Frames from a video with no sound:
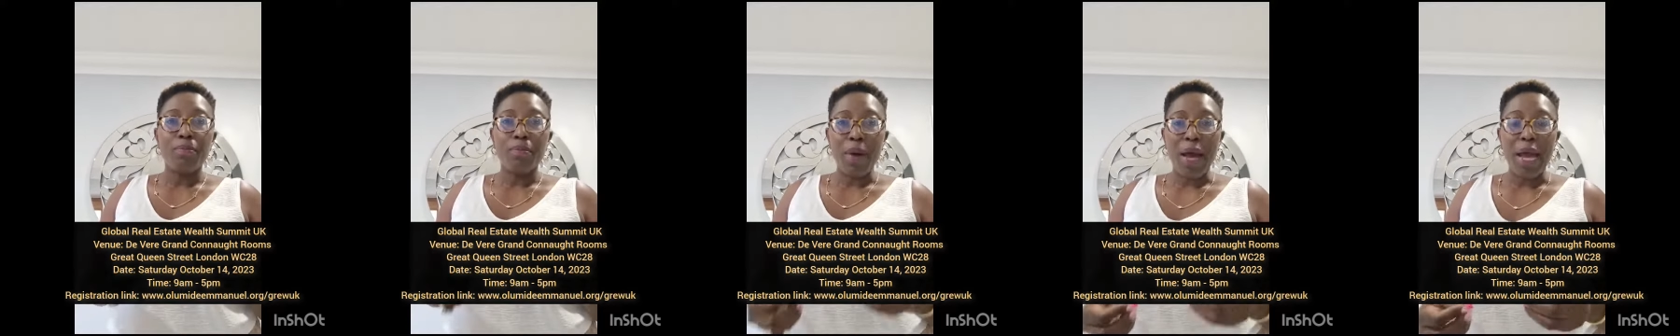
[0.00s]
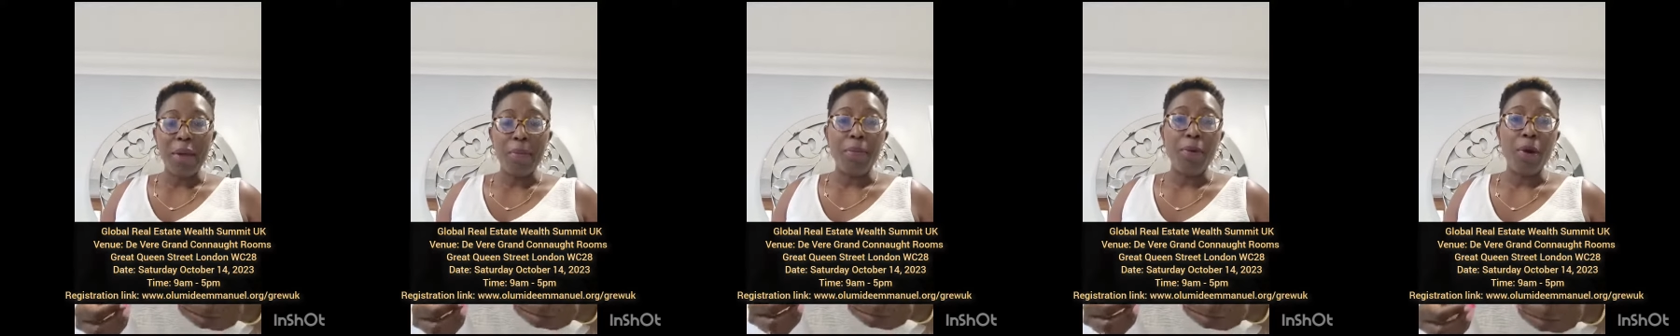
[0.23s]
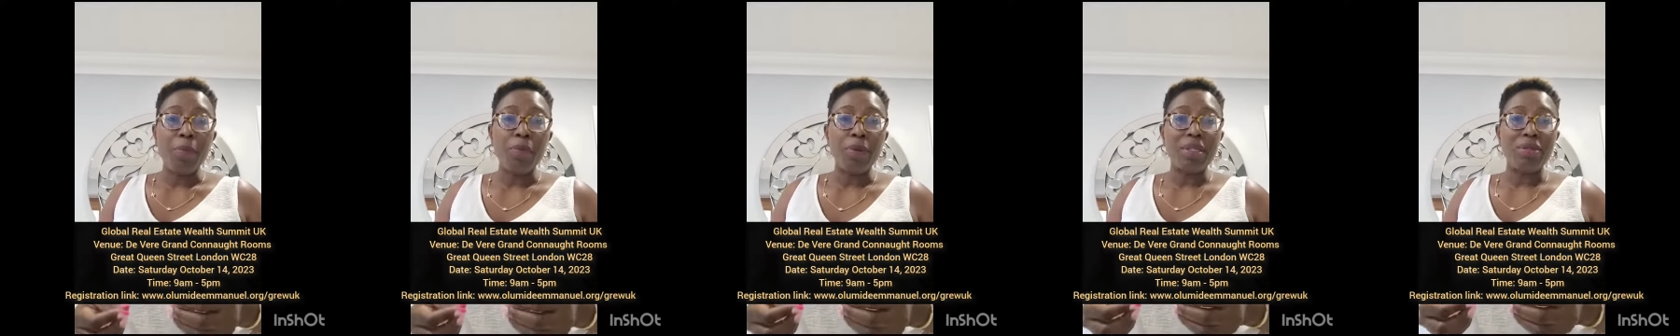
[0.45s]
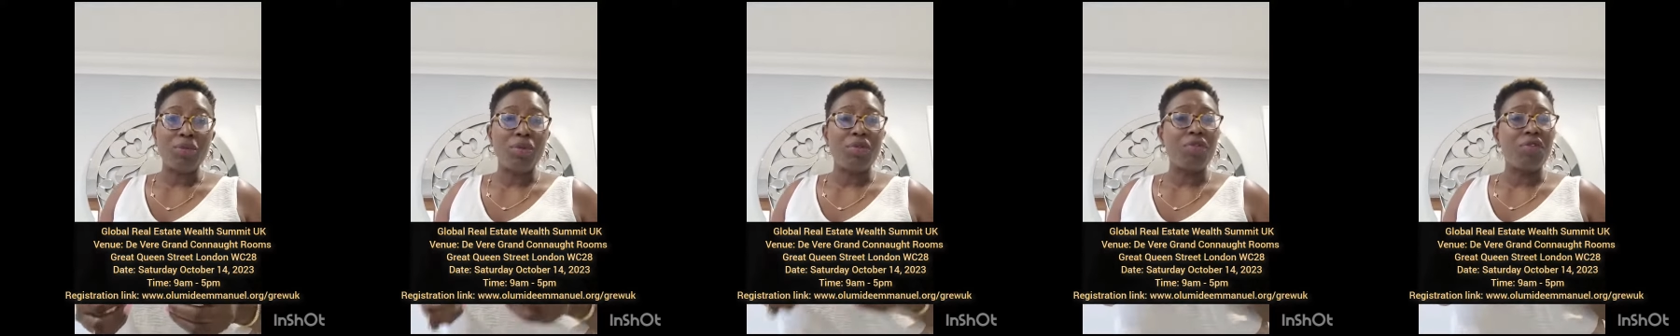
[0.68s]
buy
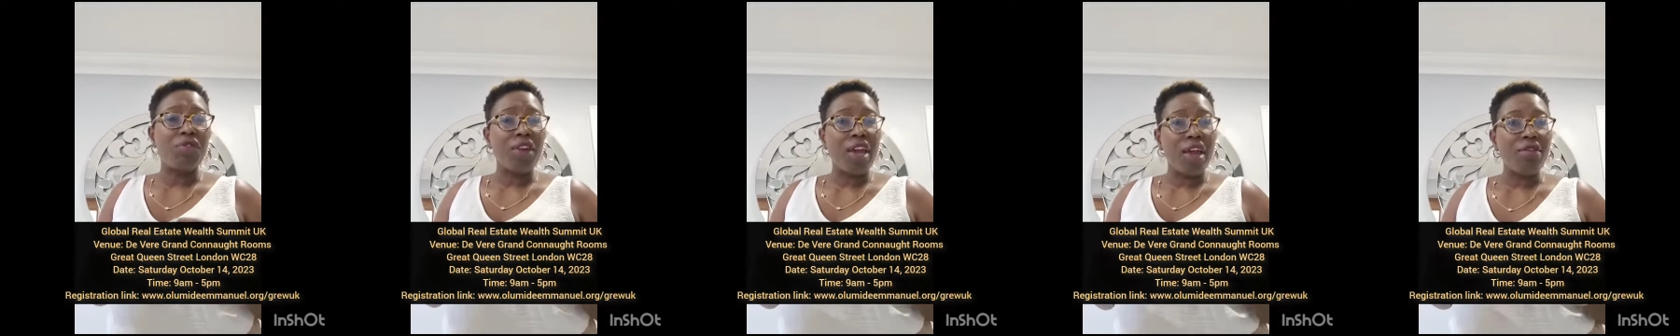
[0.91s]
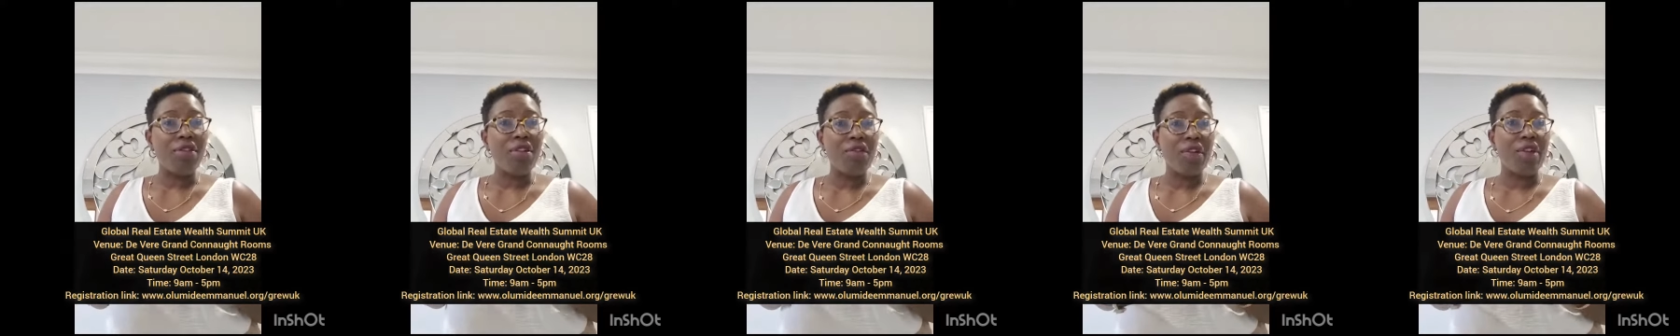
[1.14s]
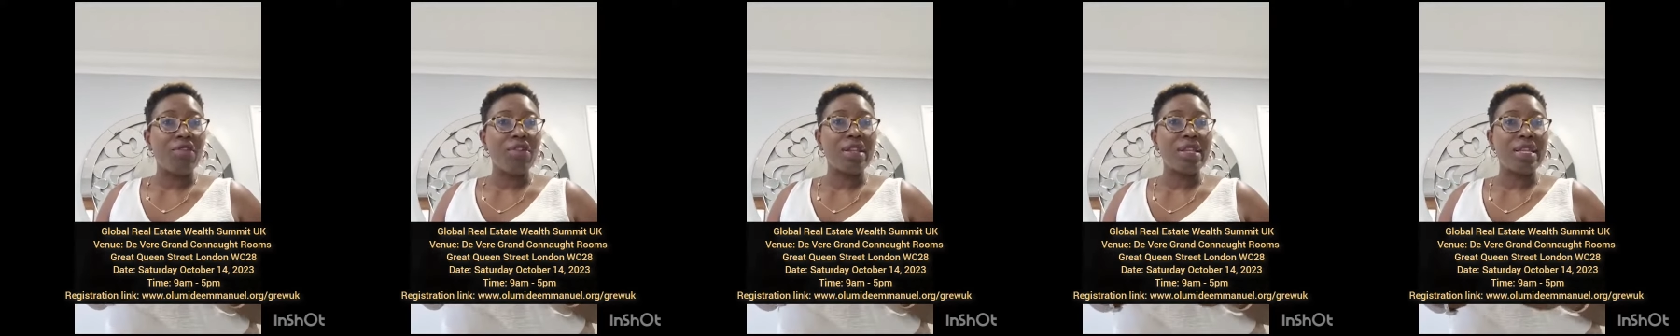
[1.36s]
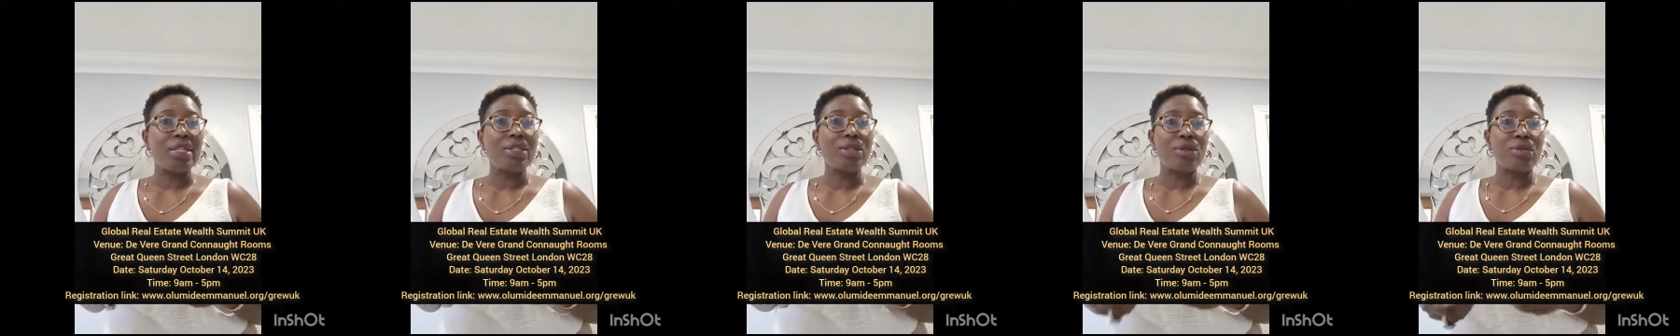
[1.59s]
property with very,
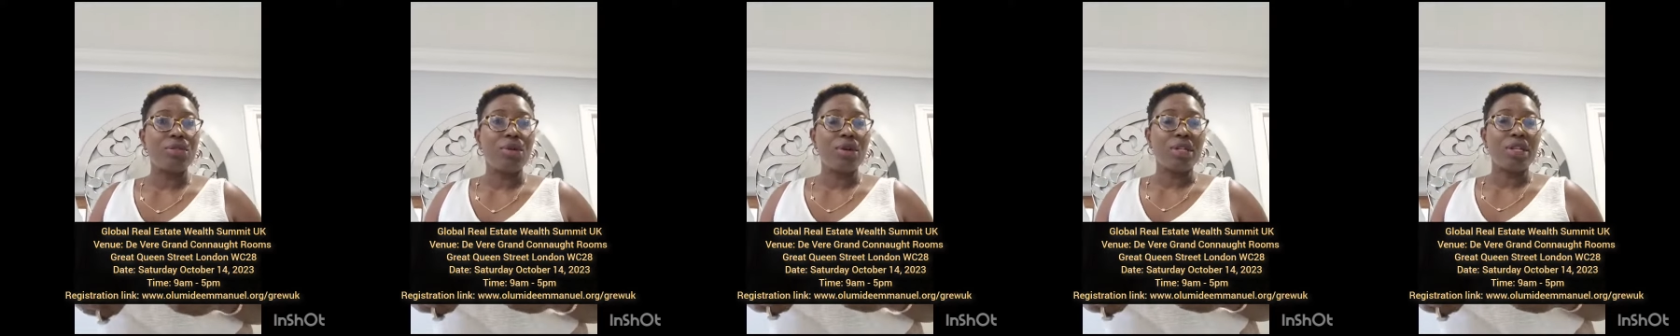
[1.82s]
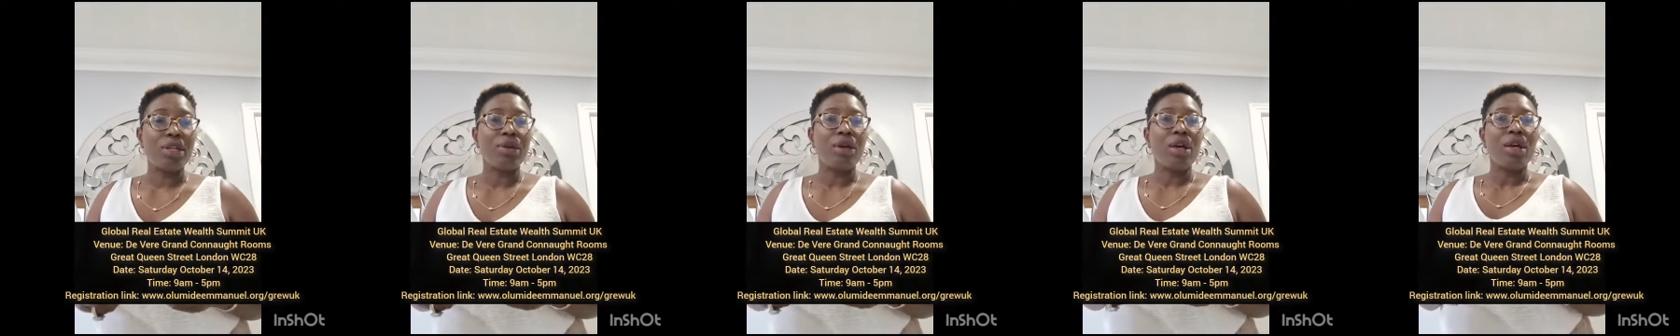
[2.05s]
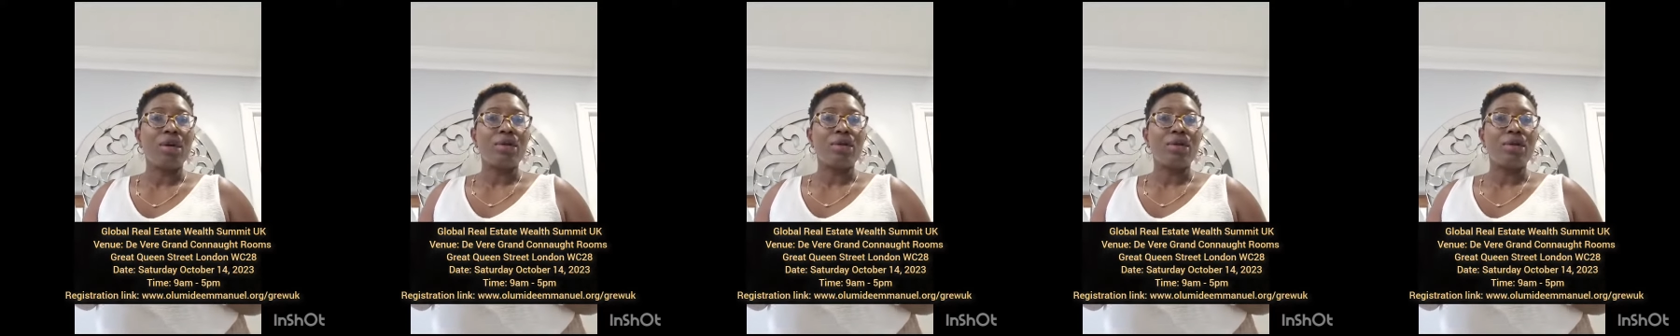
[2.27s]
very little money.